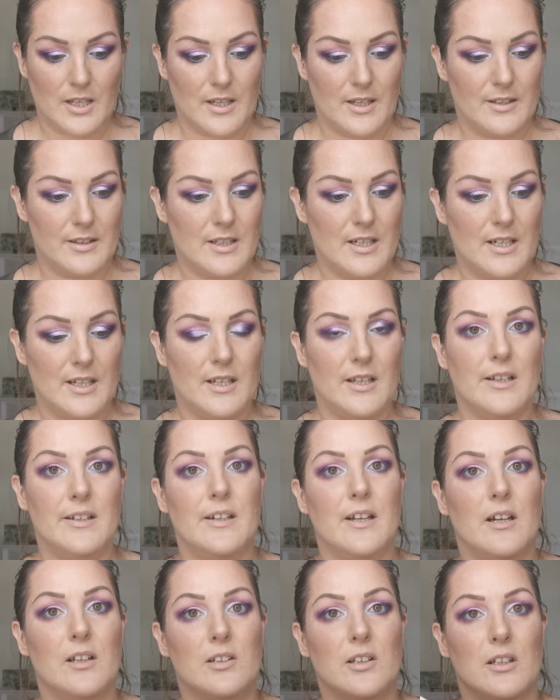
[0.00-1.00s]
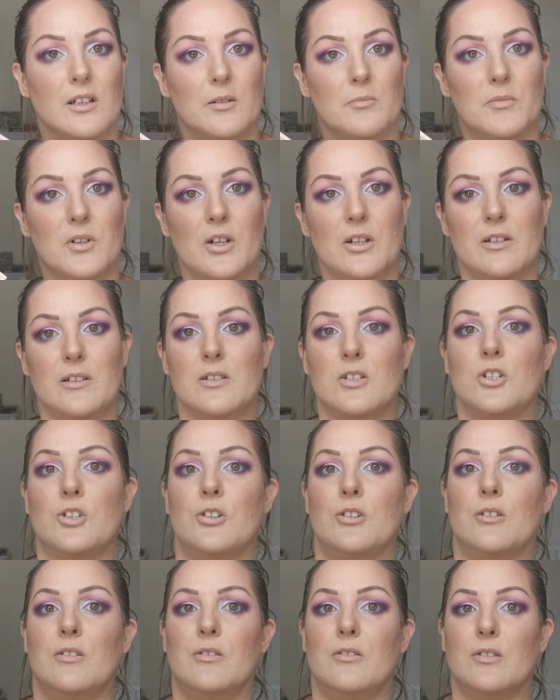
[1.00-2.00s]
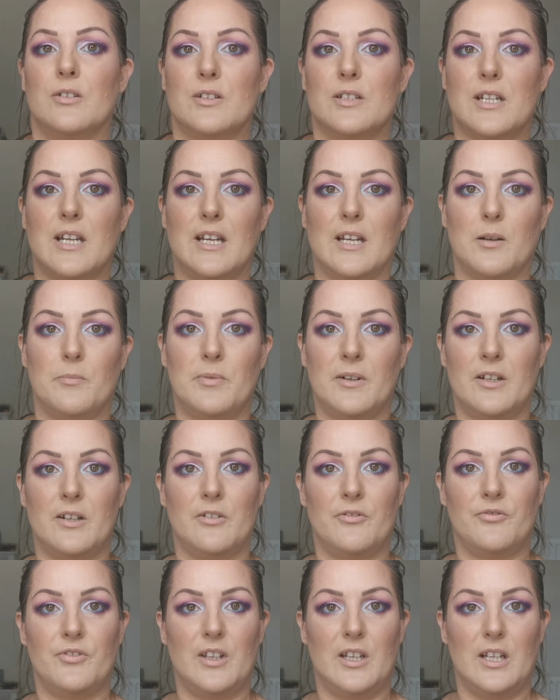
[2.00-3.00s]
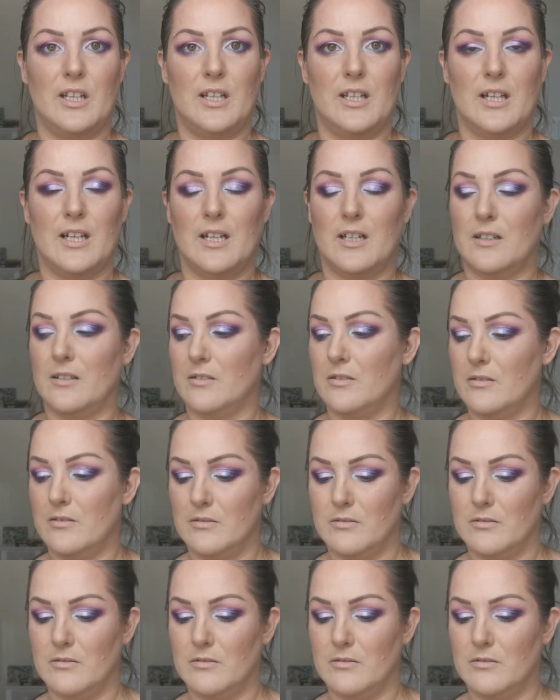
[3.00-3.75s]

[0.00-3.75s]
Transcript: And then I think I'm going to take a bit of the uh,